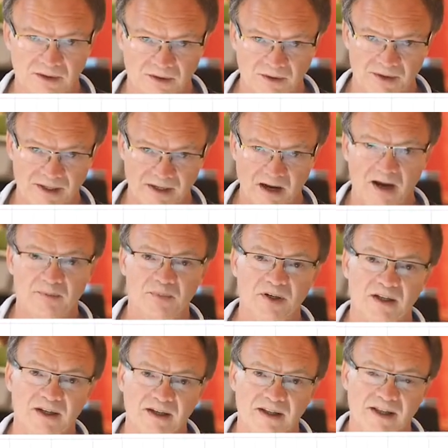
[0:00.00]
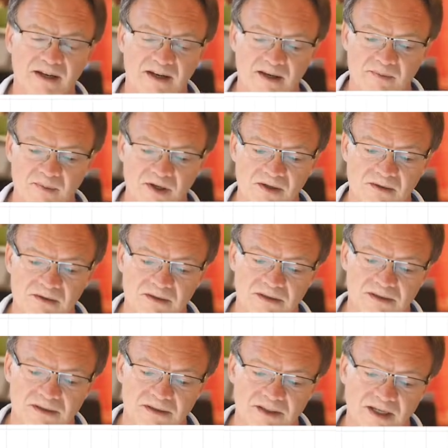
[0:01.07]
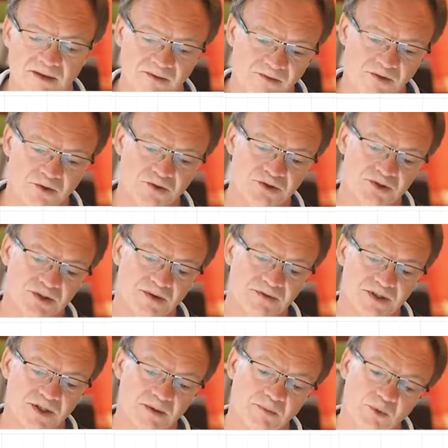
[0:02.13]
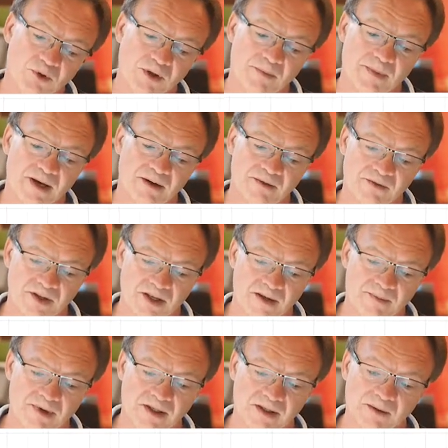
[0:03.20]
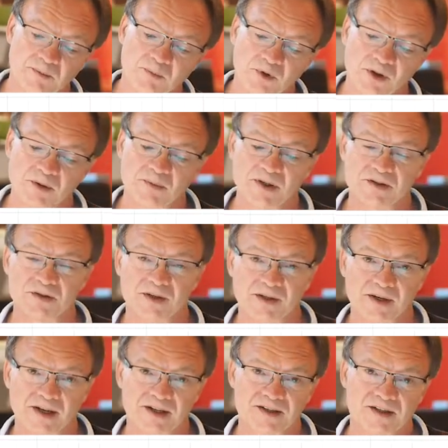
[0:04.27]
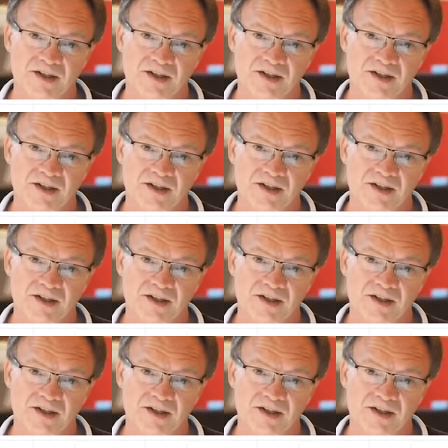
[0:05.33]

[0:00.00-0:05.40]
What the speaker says: on that hyperlink in that email, Infusionsoft is going to pull them out of the email and put them into the next